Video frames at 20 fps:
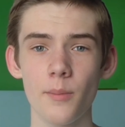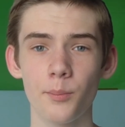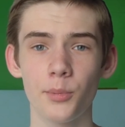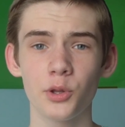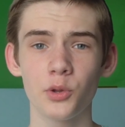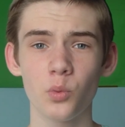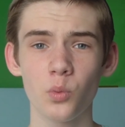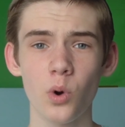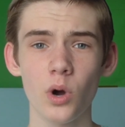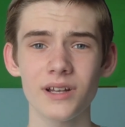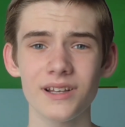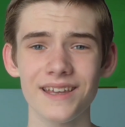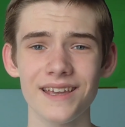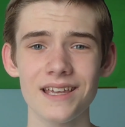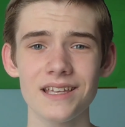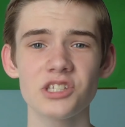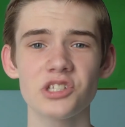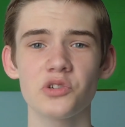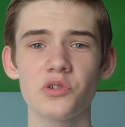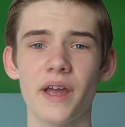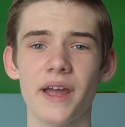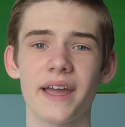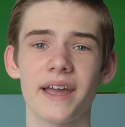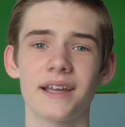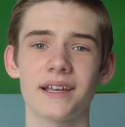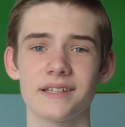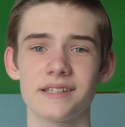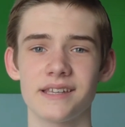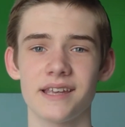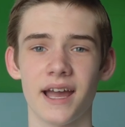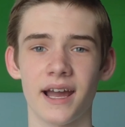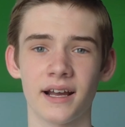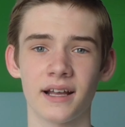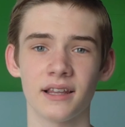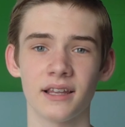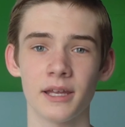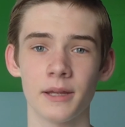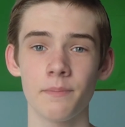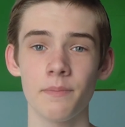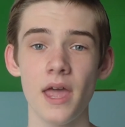But what is tracking
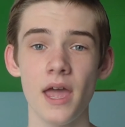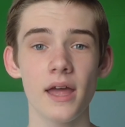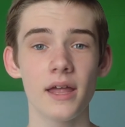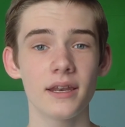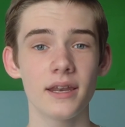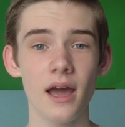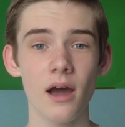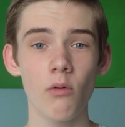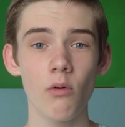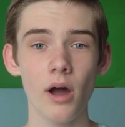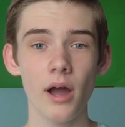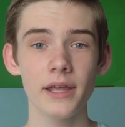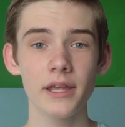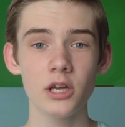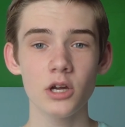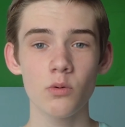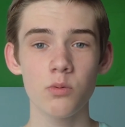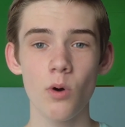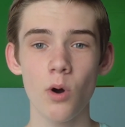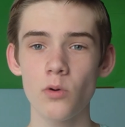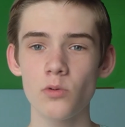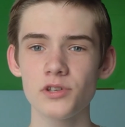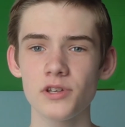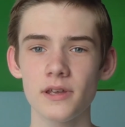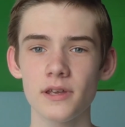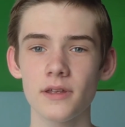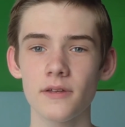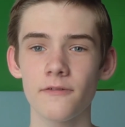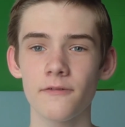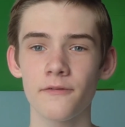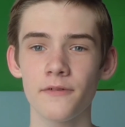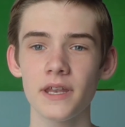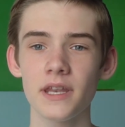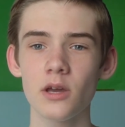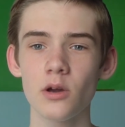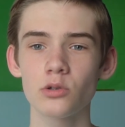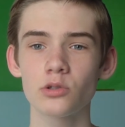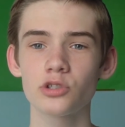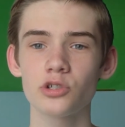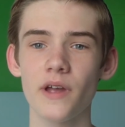exactly? Now, I quote,
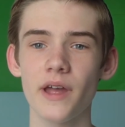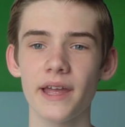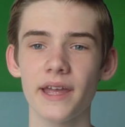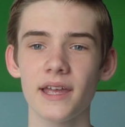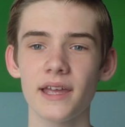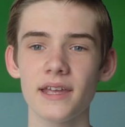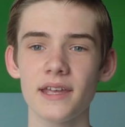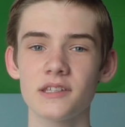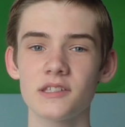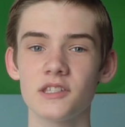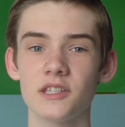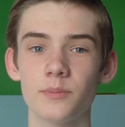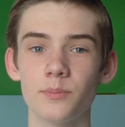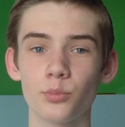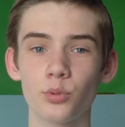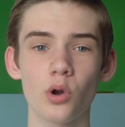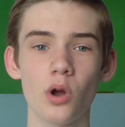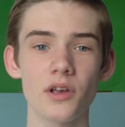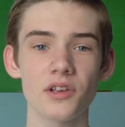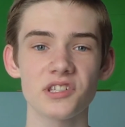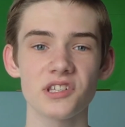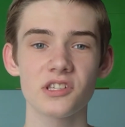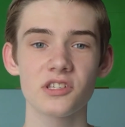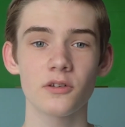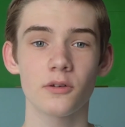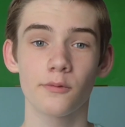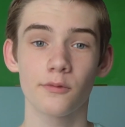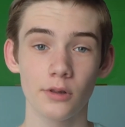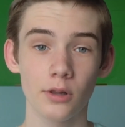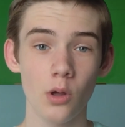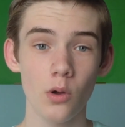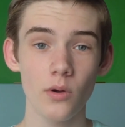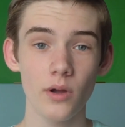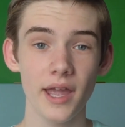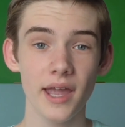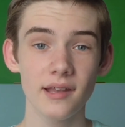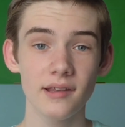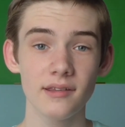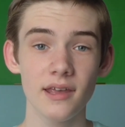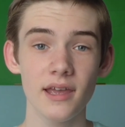Video tracking is the process of
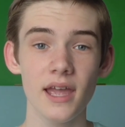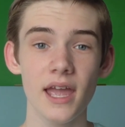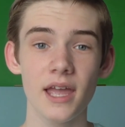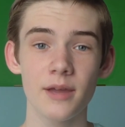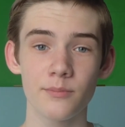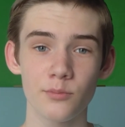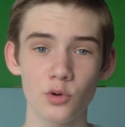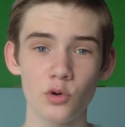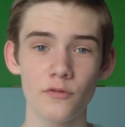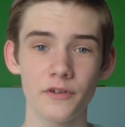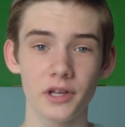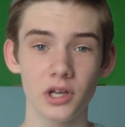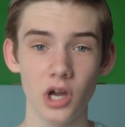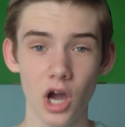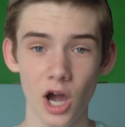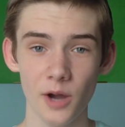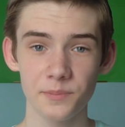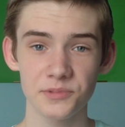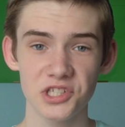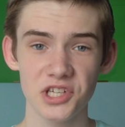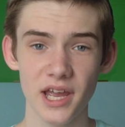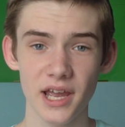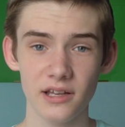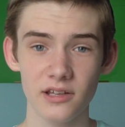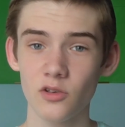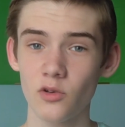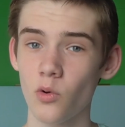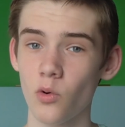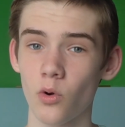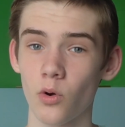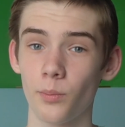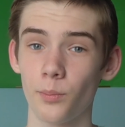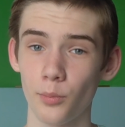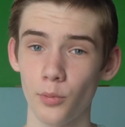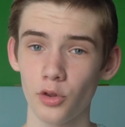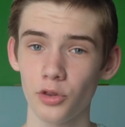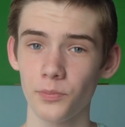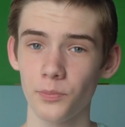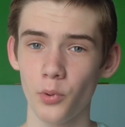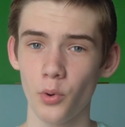locating a moving object or
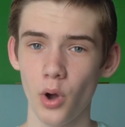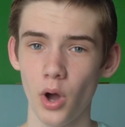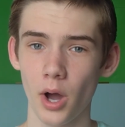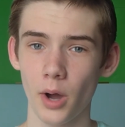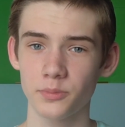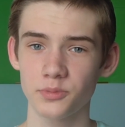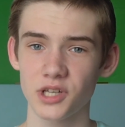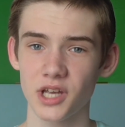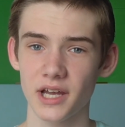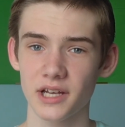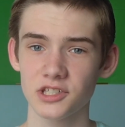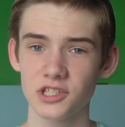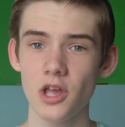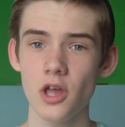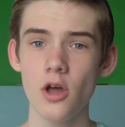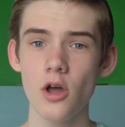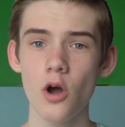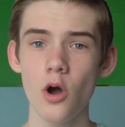multiple objects